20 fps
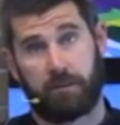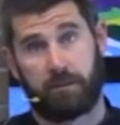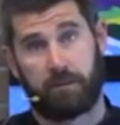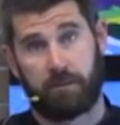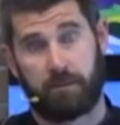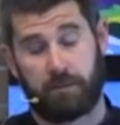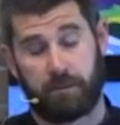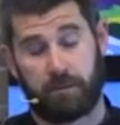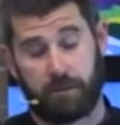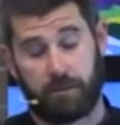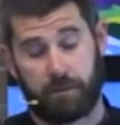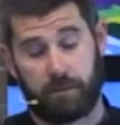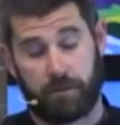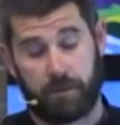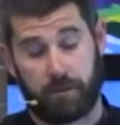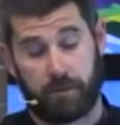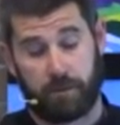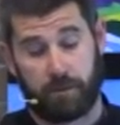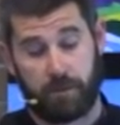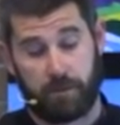
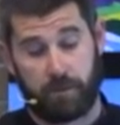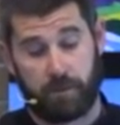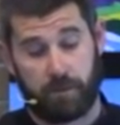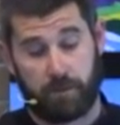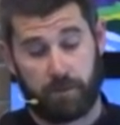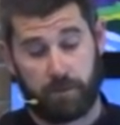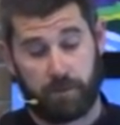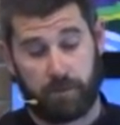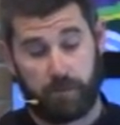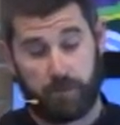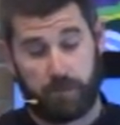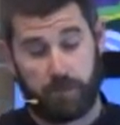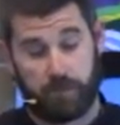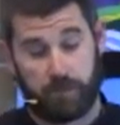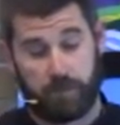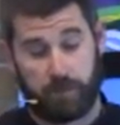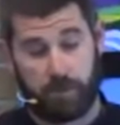Nobody speaks.